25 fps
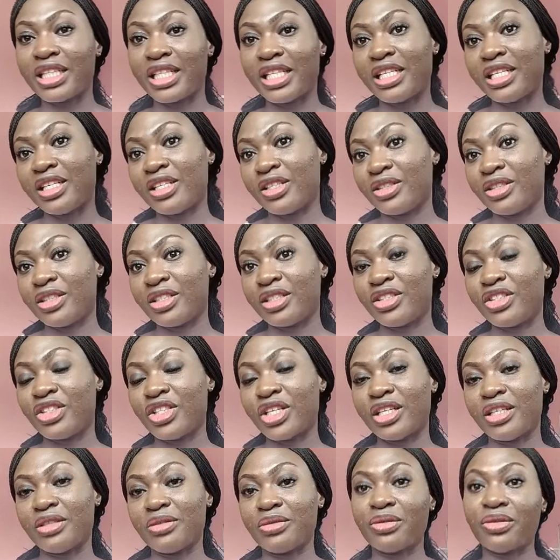and click on
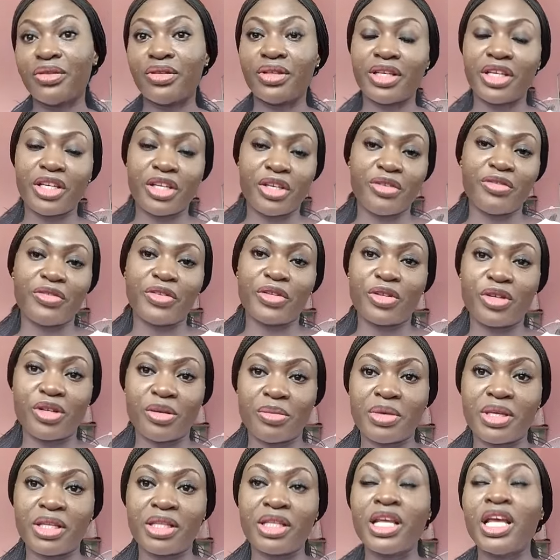this channel, thank you
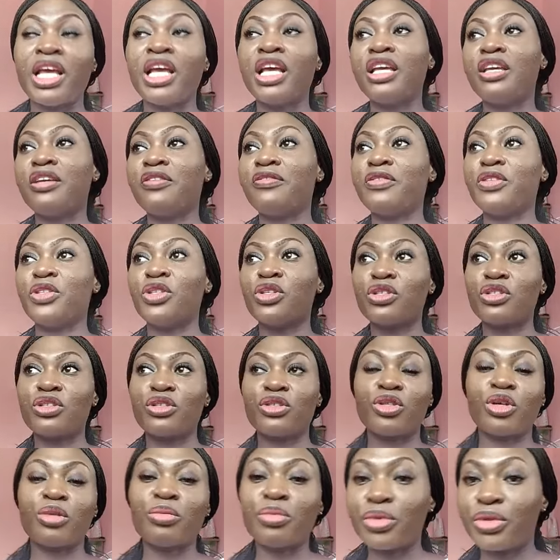for coming. If you
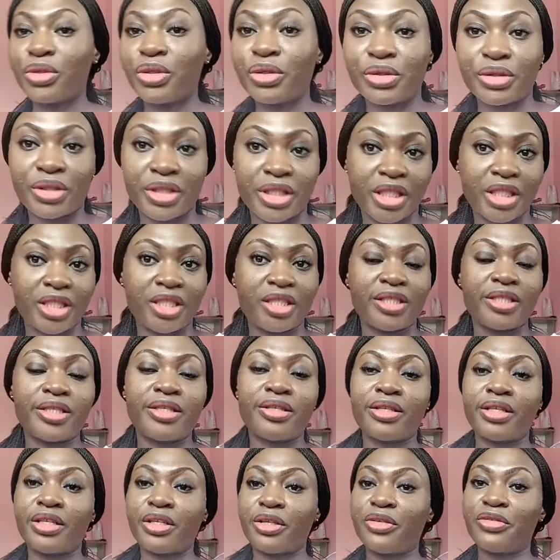just stumbled on
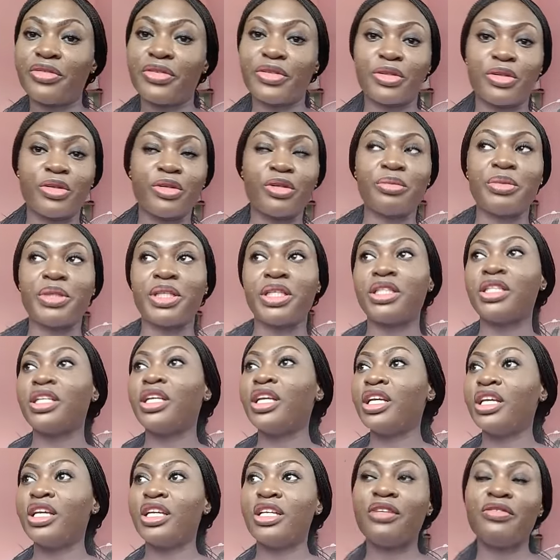it, thank you for
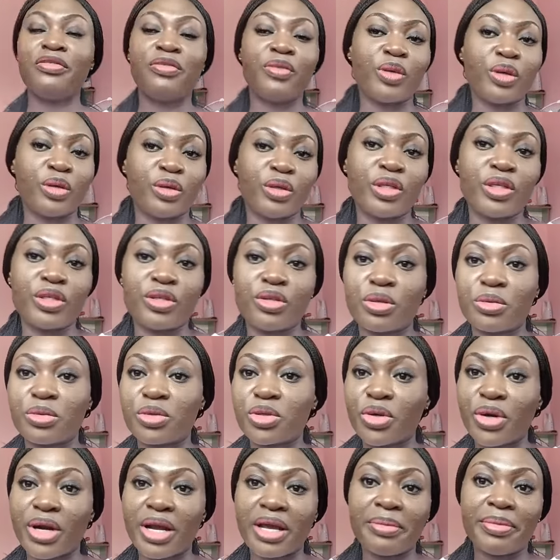coming. If you're a
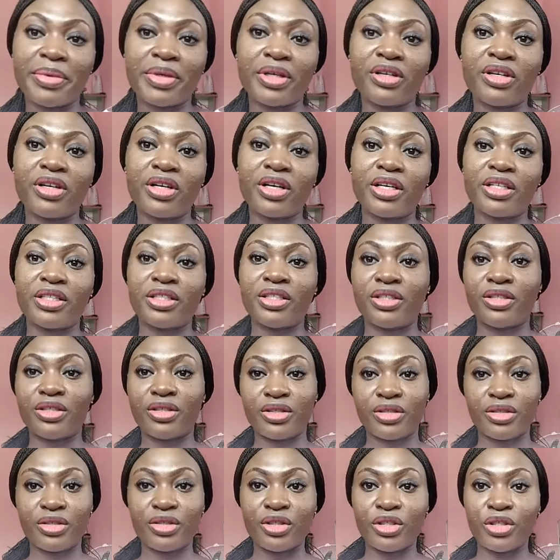subscriber and
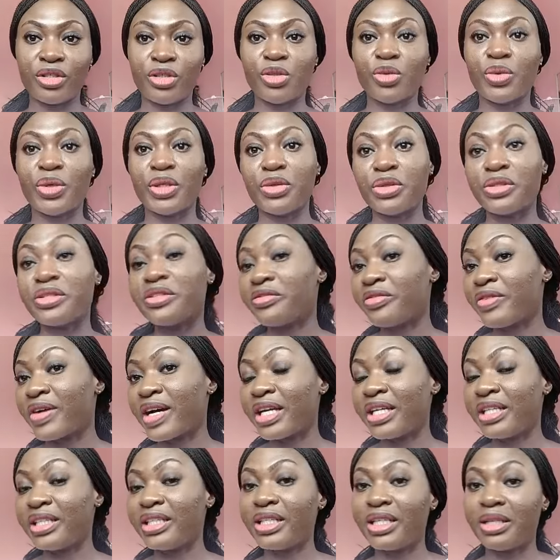you were
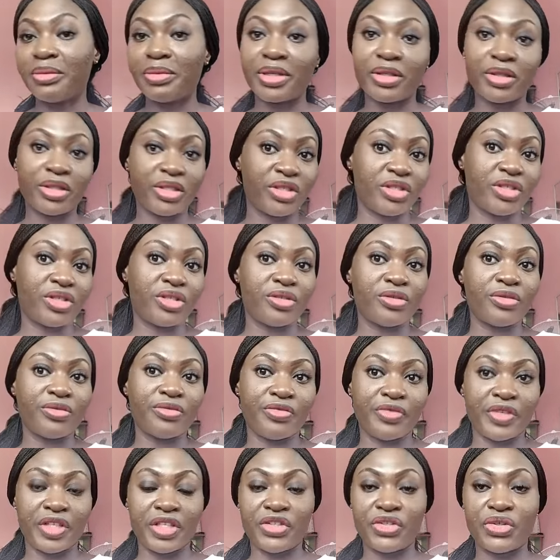notified about
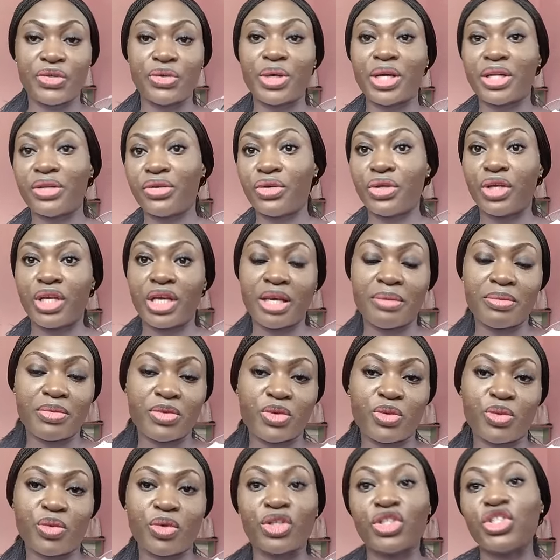this video and you
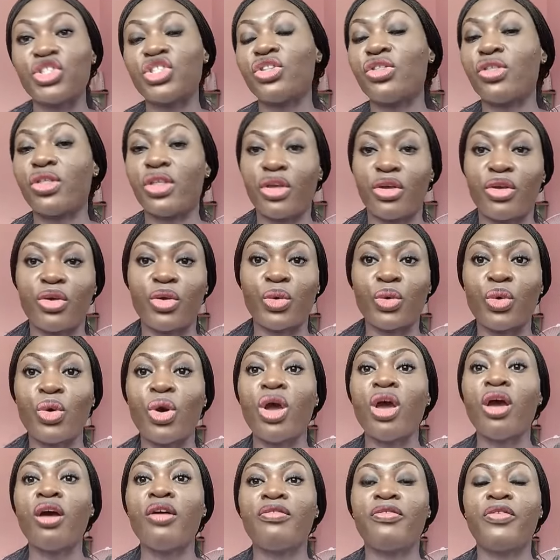came to watch, thank
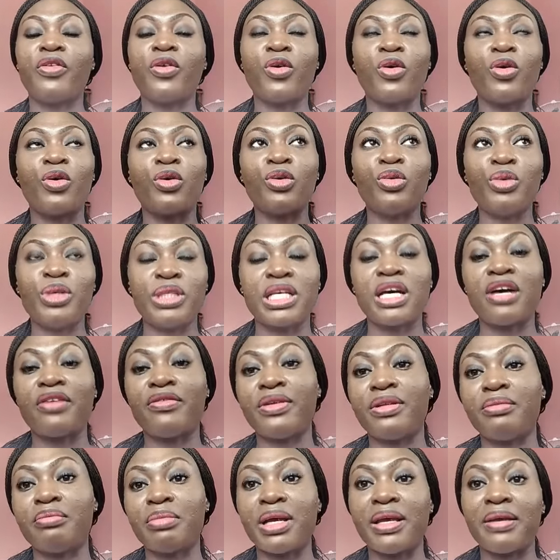you for
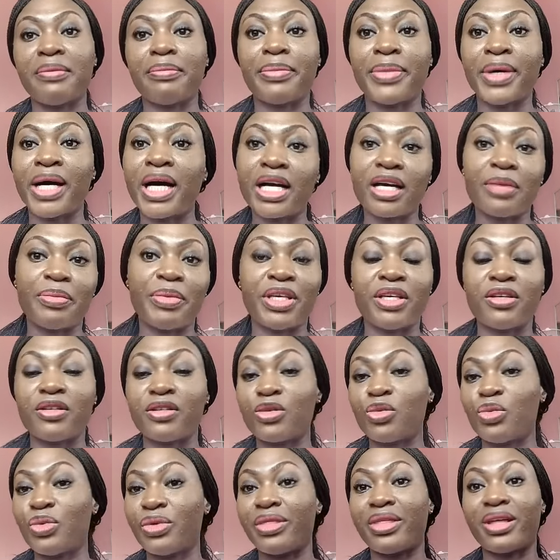always having my back,
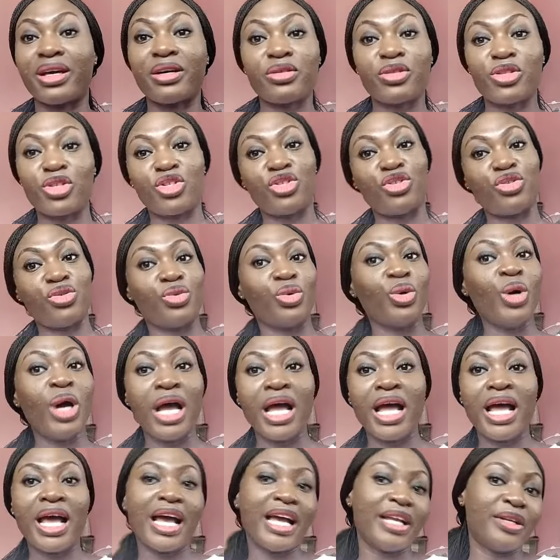because without
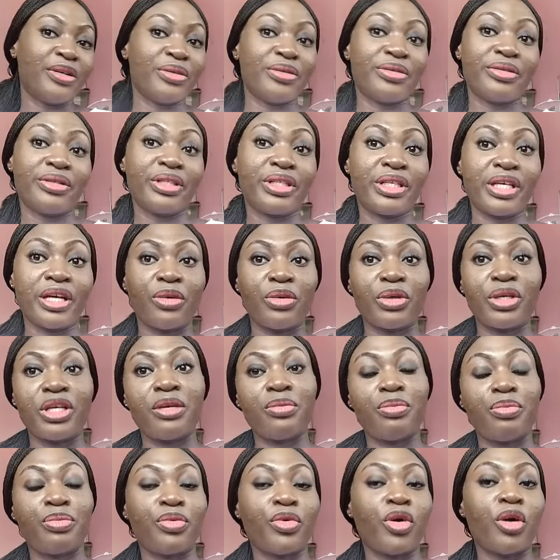you, I don't think
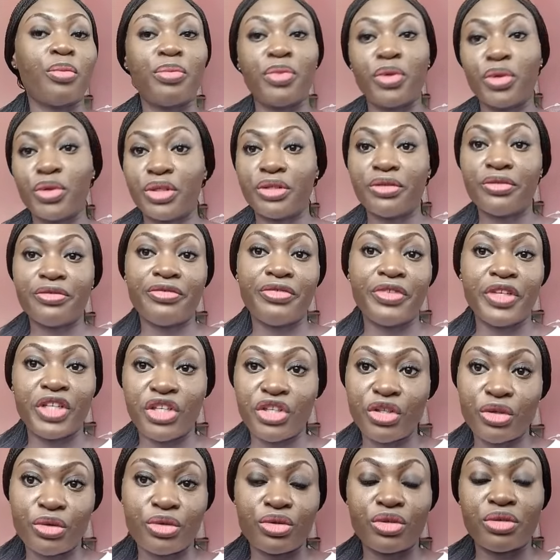I'll keep uploading
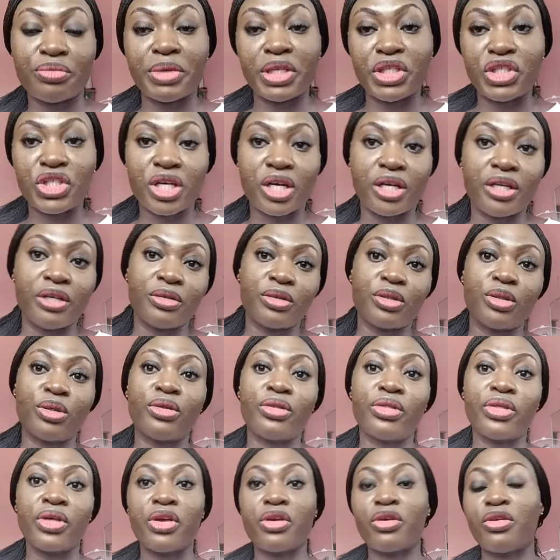videos on my
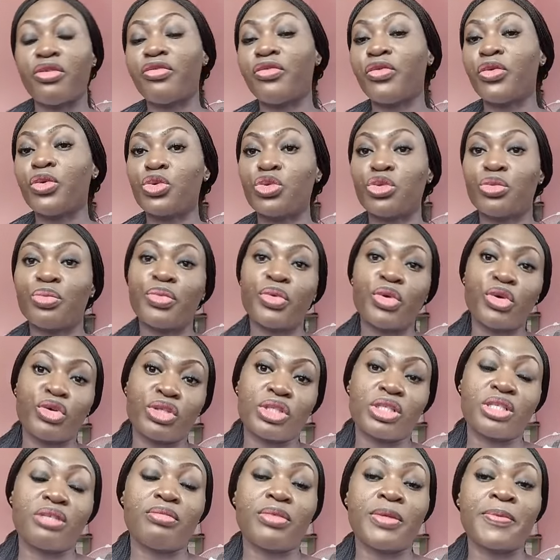channel. So thank you for
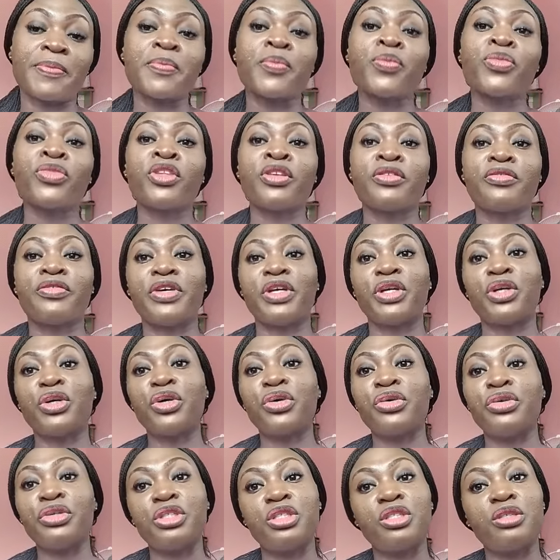supporting me, for
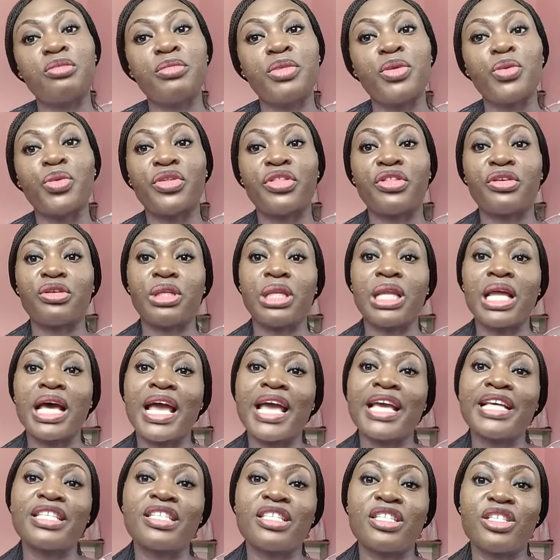encouraging me with your
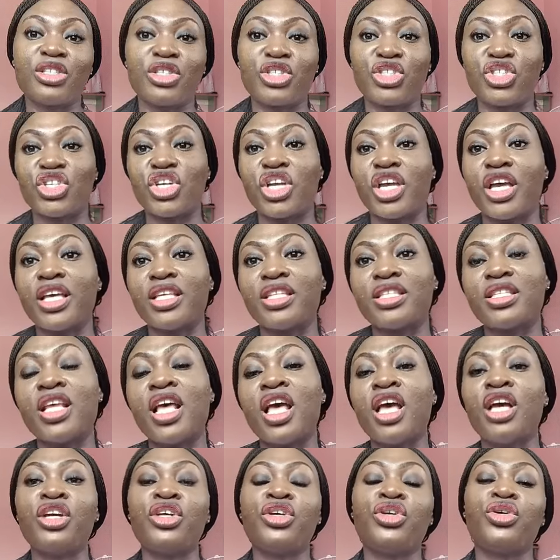likes, your
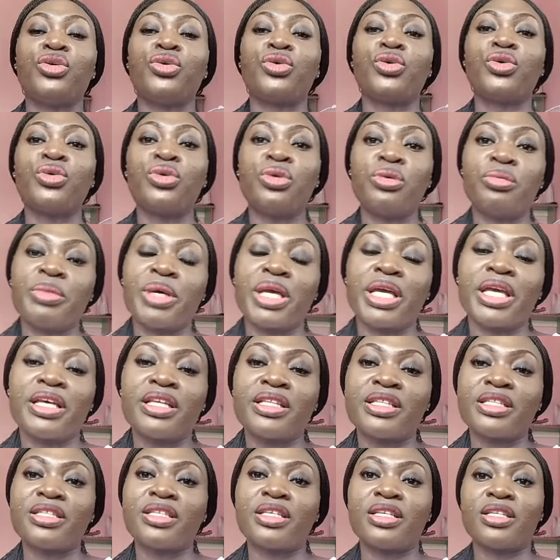shares, your
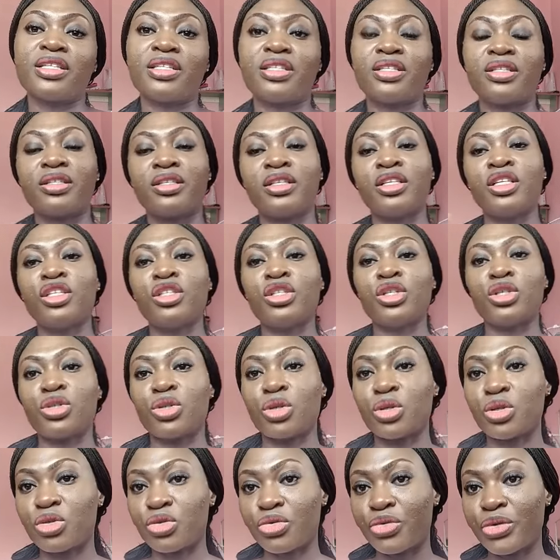comments, and
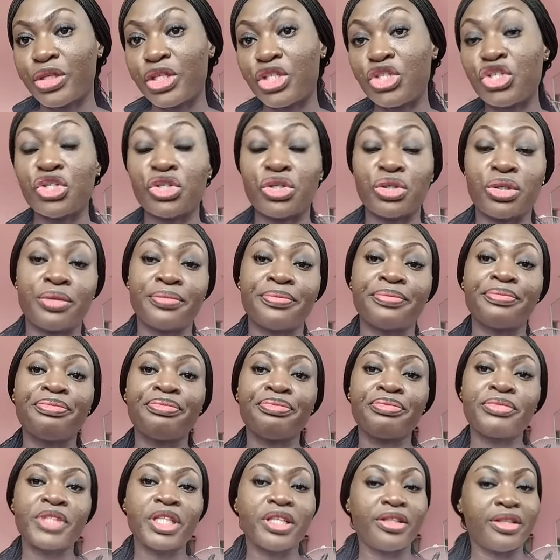your subscription.
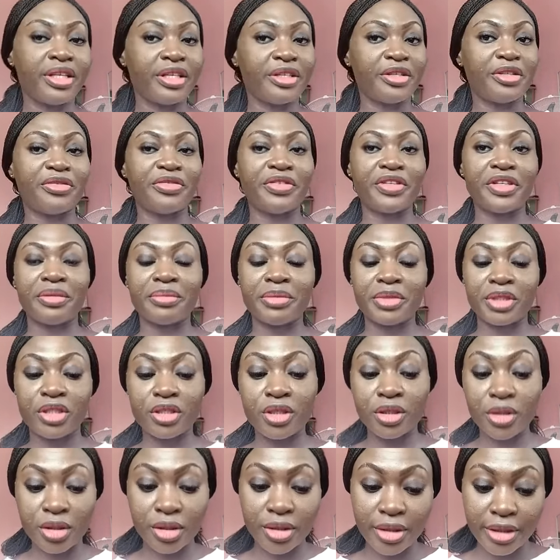Thank you very
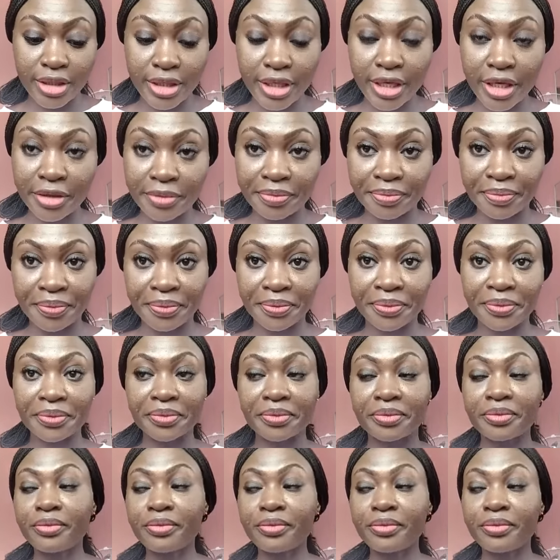much. So today,